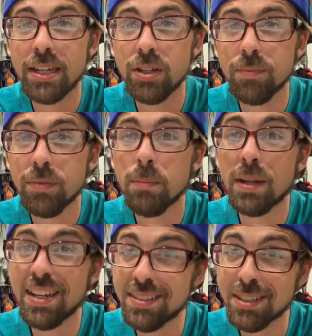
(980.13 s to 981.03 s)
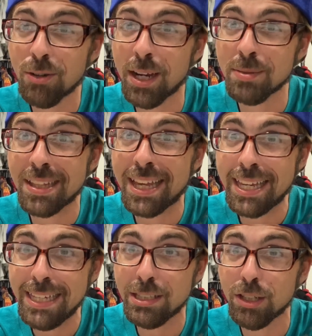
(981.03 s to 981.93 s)
I do. But Instagram's a lot
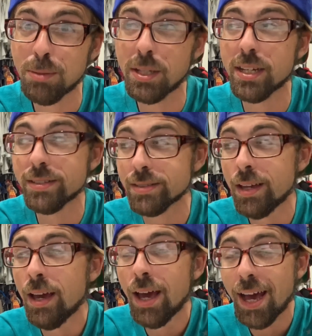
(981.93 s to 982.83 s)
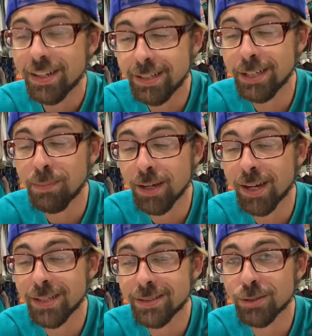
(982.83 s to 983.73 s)
easier because I tend to be
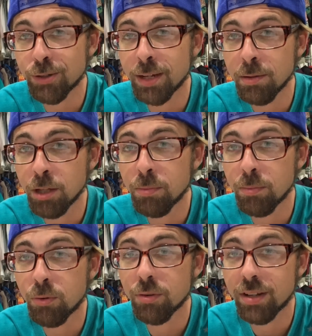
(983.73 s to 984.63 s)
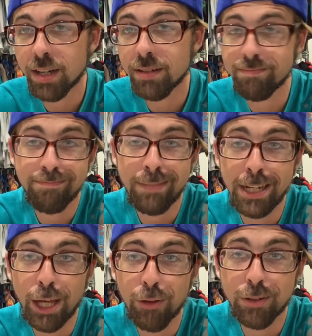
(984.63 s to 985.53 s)
on Instagram a little bit more than in
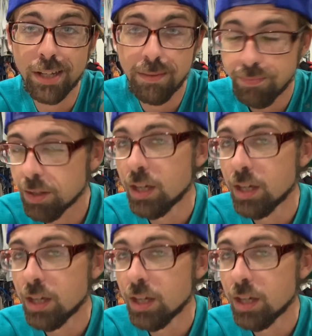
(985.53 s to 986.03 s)
any other time.